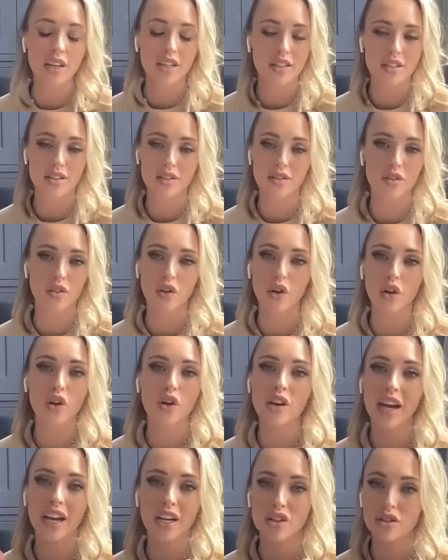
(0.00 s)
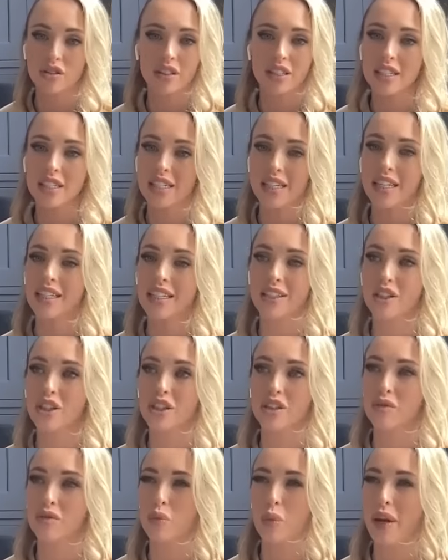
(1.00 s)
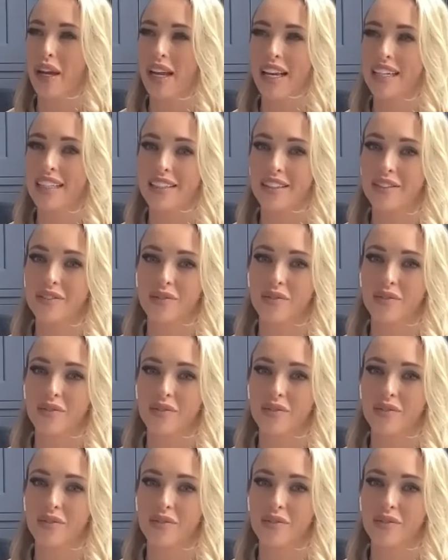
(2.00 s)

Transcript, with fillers: It's unnatural, isn't it? It's just weird